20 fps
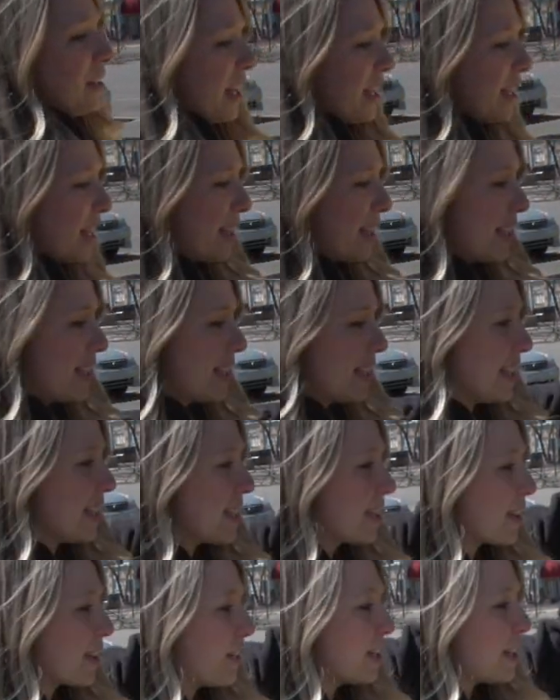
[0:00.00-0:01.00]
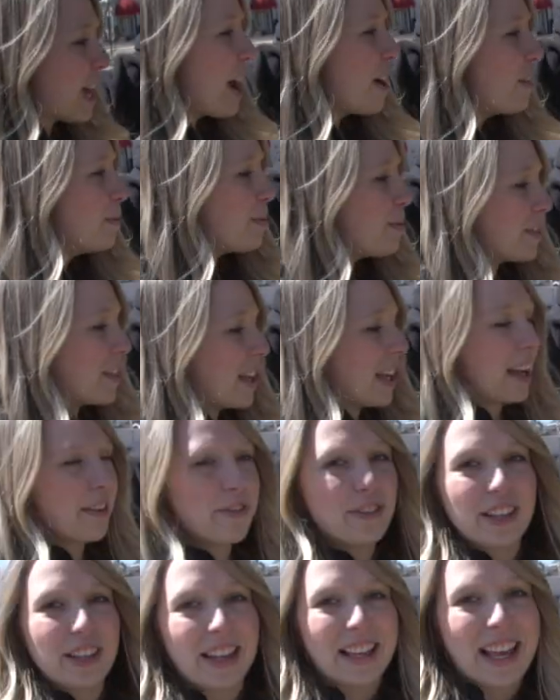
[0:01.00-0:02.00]
like that the seats go down, but then I
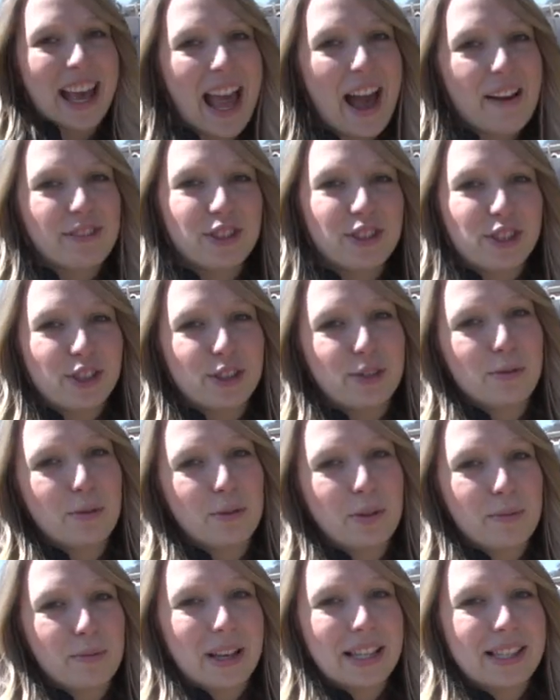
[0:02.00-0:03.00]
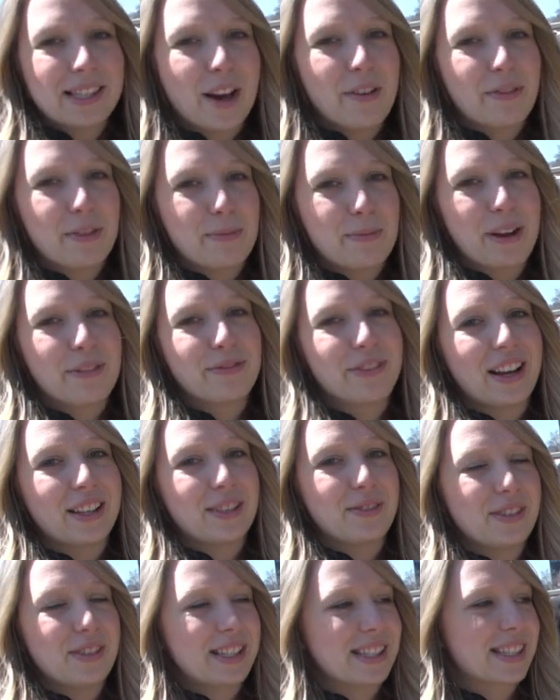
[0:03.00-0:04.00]
feel like I have to choose between my stuff and my
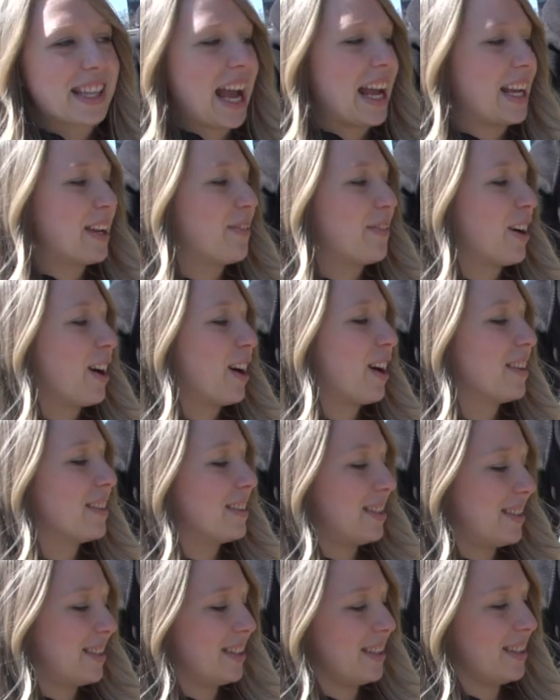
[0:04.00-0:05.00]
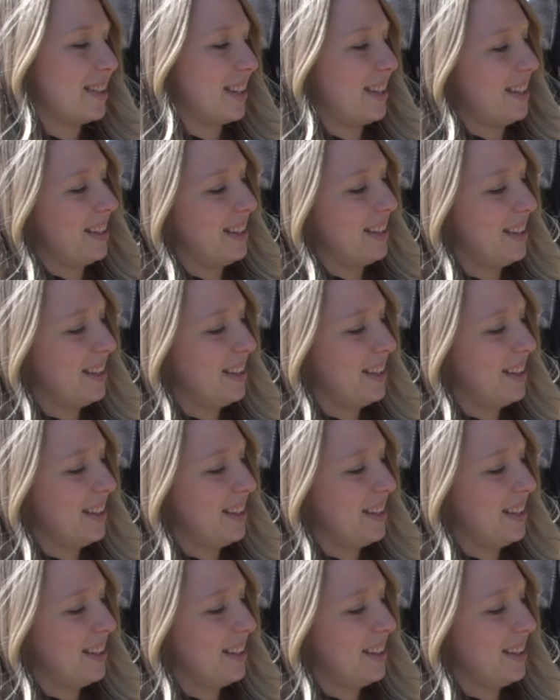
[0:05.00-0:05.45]
friends, which is kind of a hard decision.